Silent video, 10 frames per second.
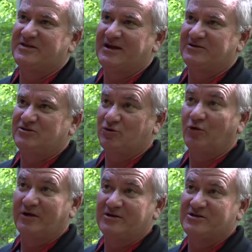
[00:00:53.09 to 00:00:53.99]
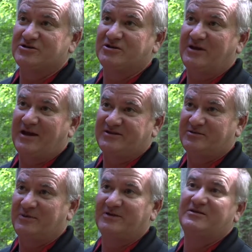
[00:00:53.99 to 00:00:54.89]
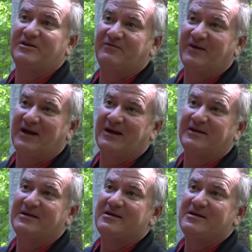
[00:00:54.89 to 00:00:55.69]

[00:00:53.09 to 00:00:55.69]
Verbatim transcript: that soil condition has to be identified,